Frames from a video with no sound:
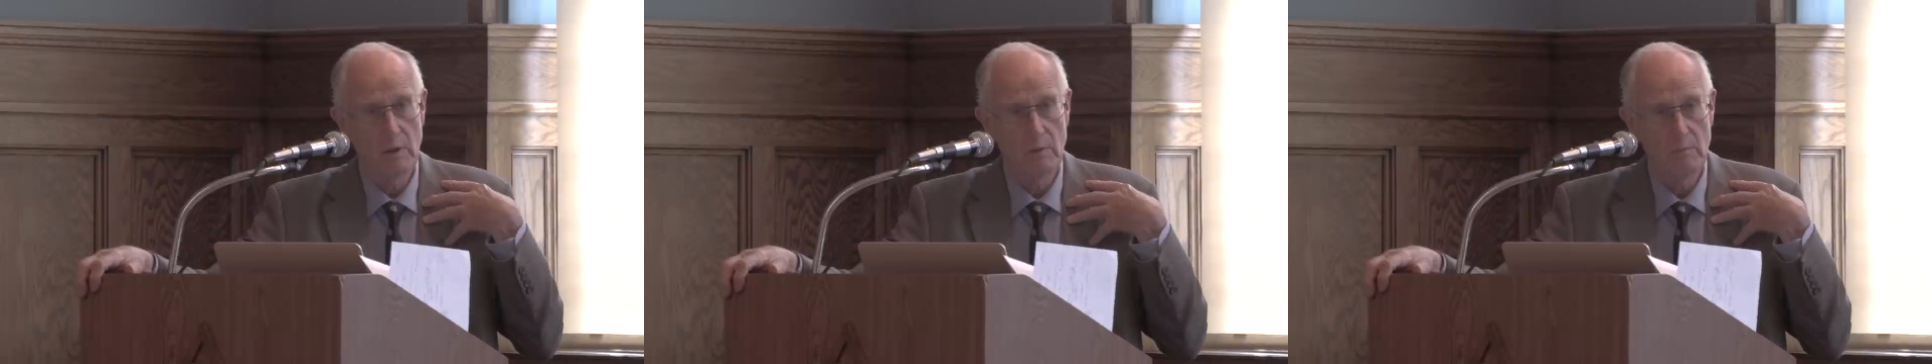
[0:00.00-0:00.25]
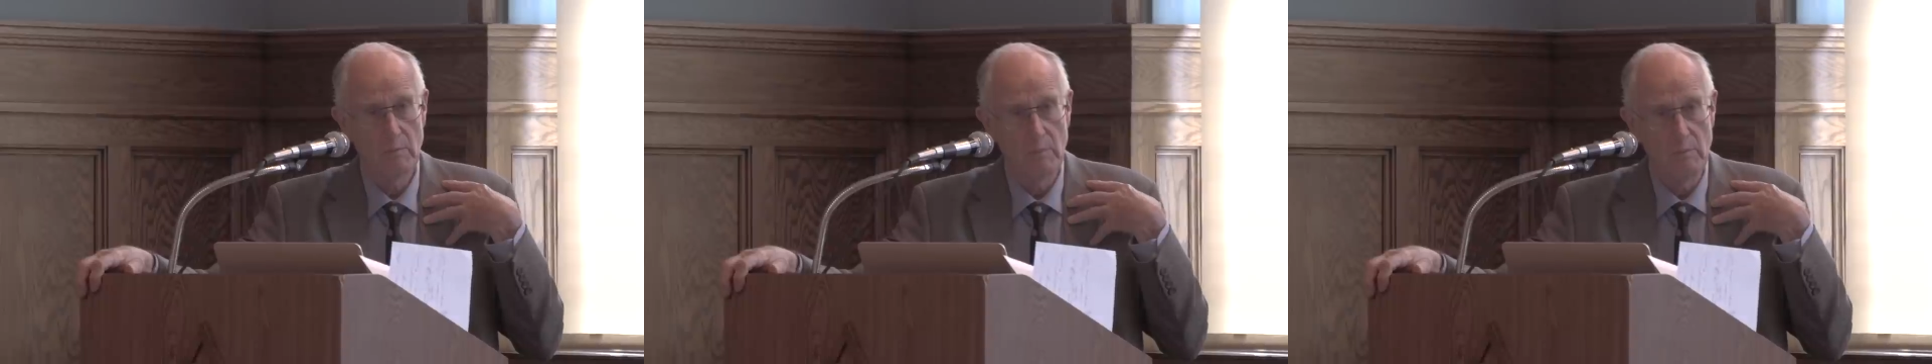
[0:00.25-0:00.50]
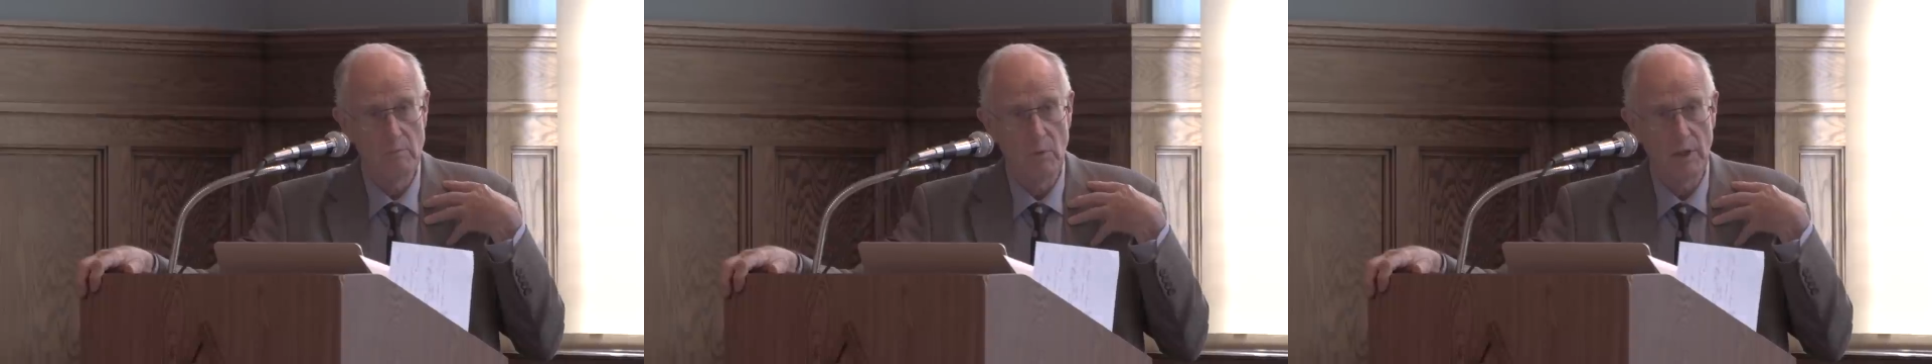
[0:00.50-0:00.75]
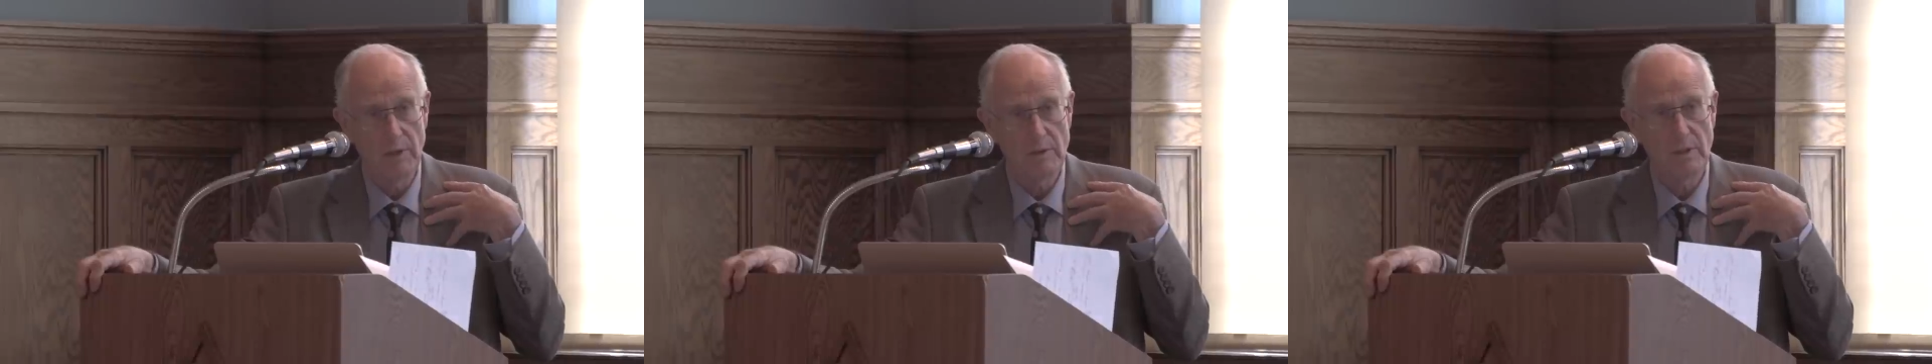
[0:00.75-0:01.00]
uh,
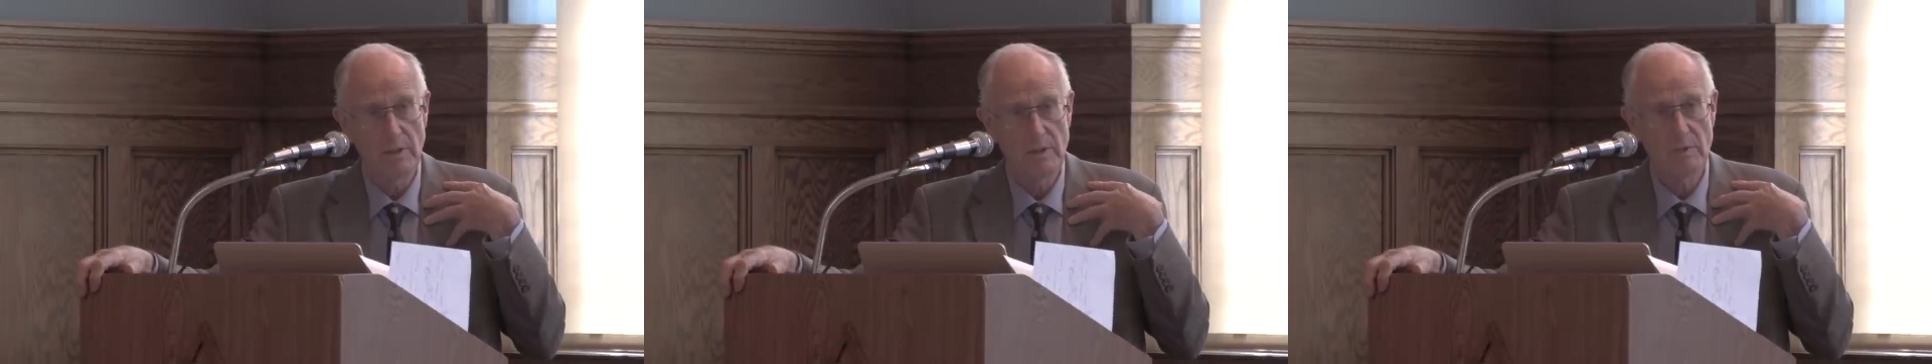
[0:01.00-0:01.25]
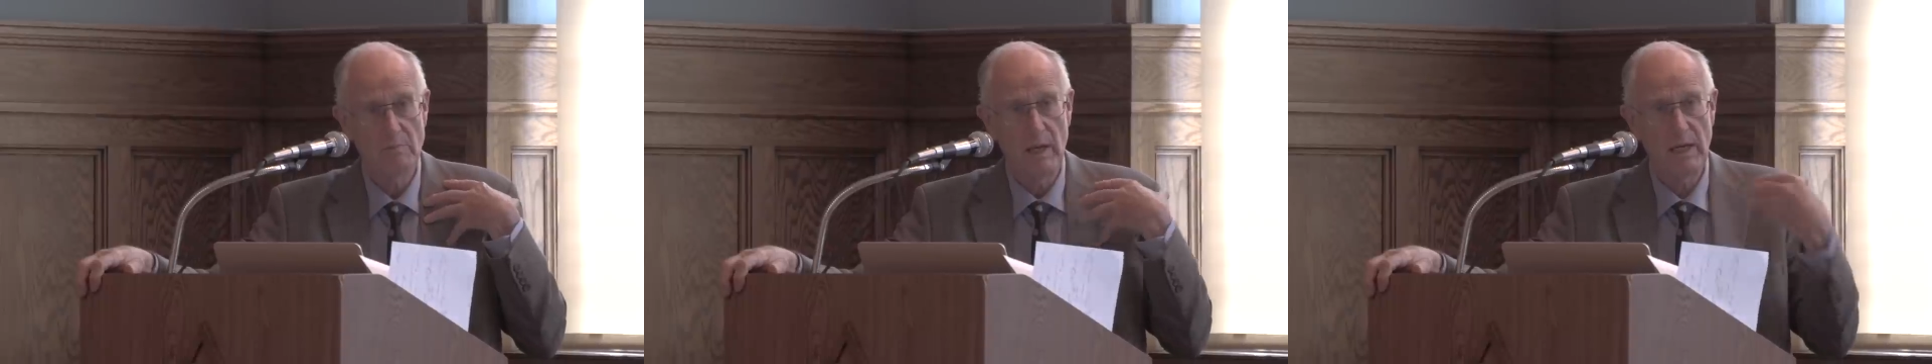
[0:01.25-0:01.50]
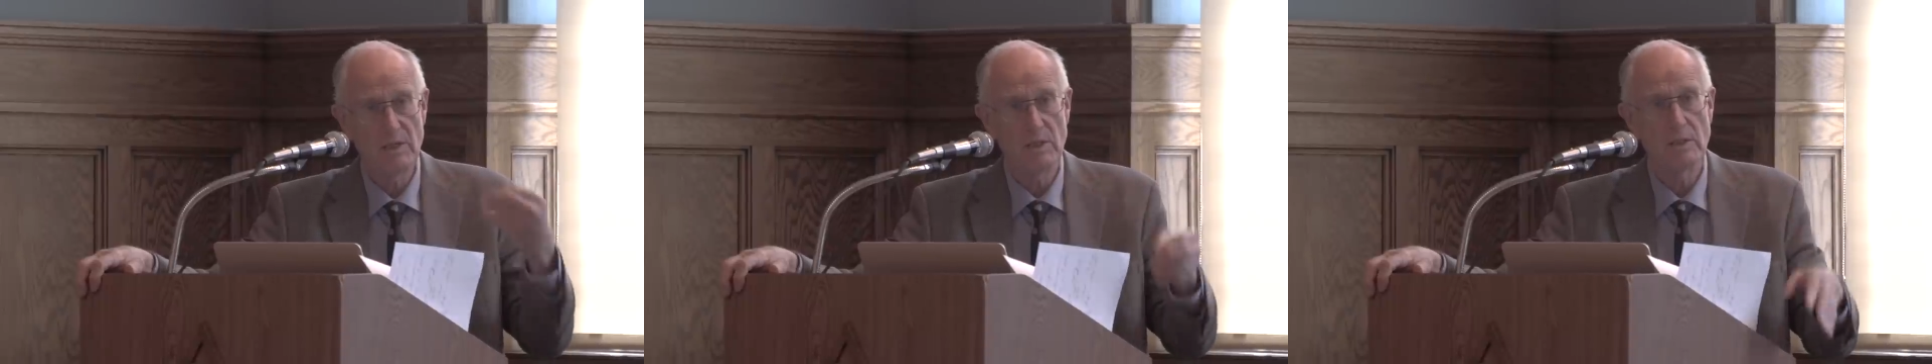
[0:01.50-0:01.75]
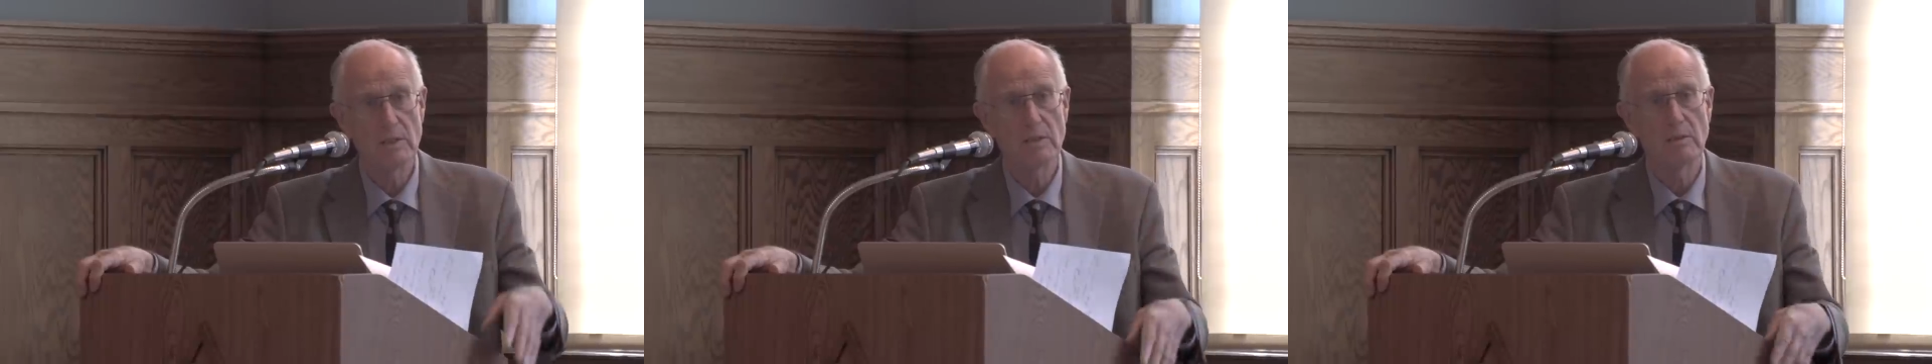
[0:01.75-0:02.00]
monitors,
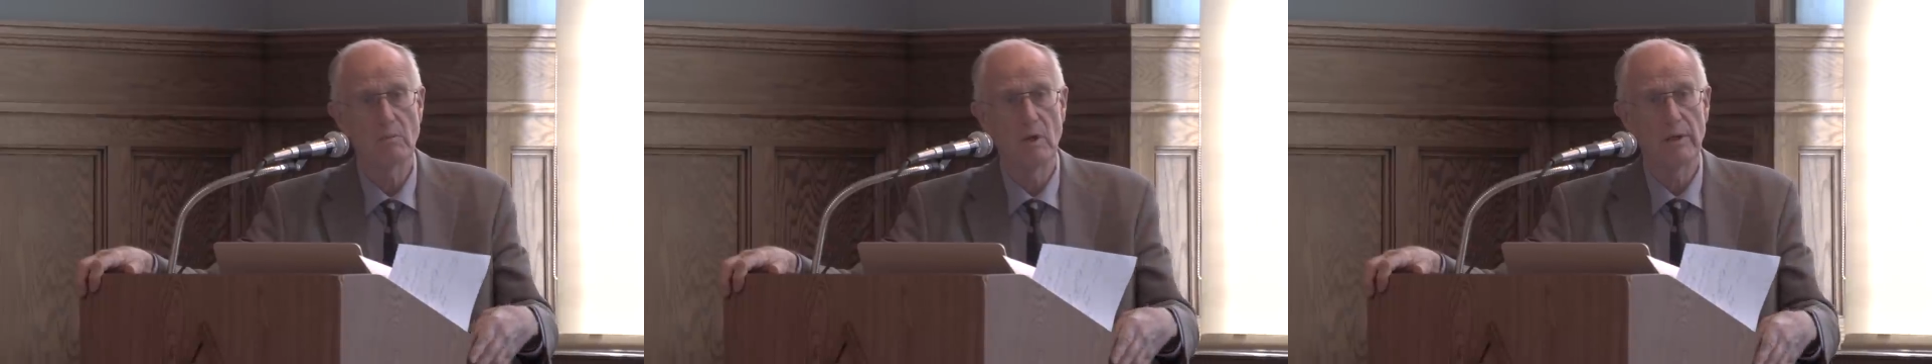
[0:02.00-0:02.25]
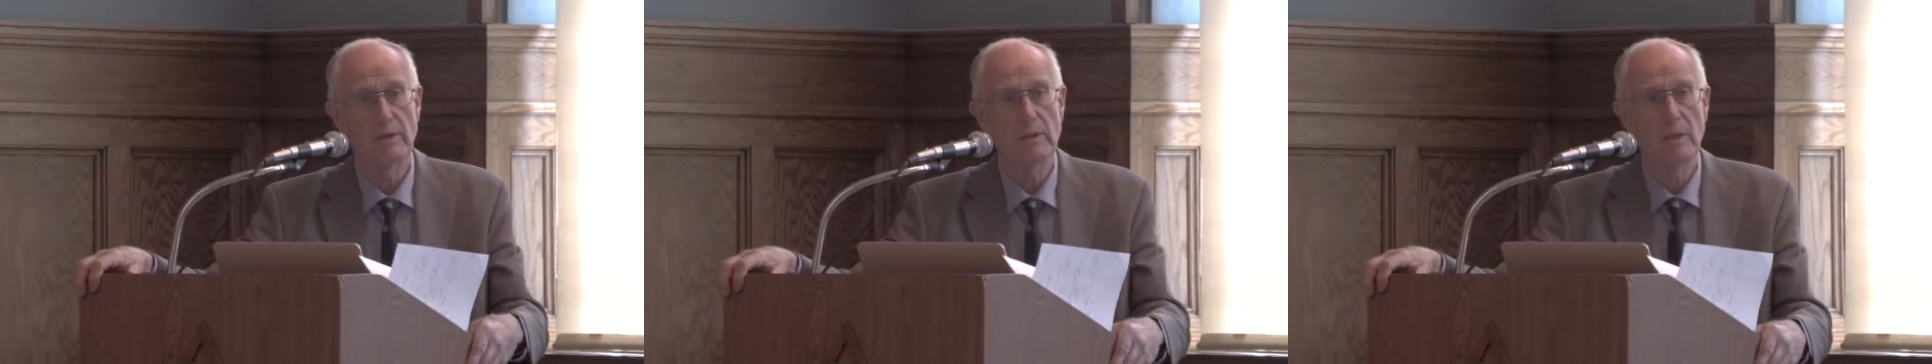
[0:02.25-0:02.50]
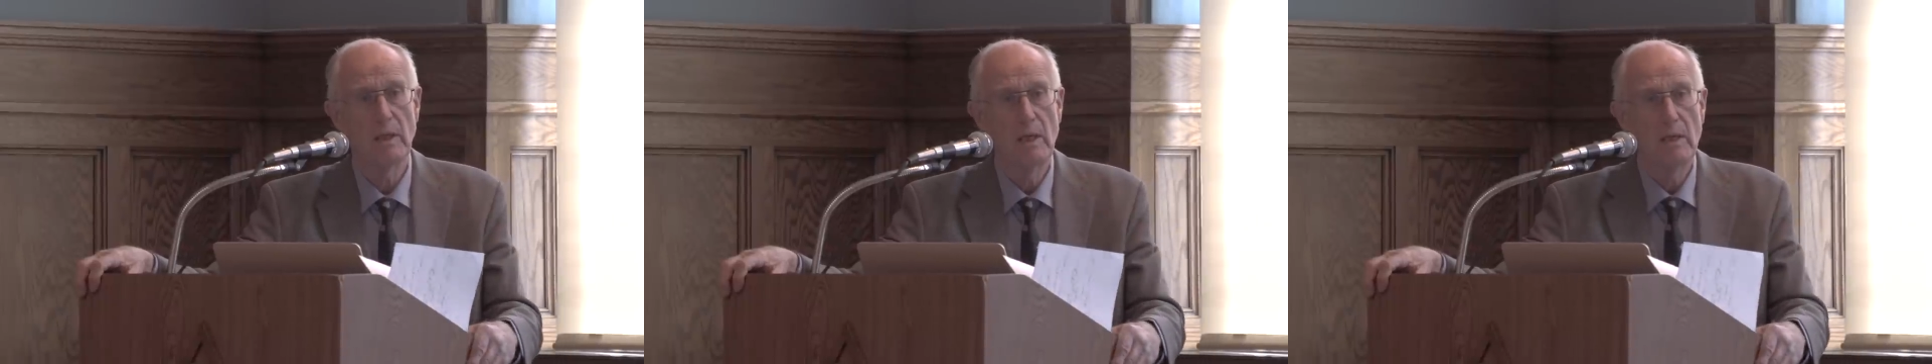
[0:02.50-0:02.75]
badges to monitor,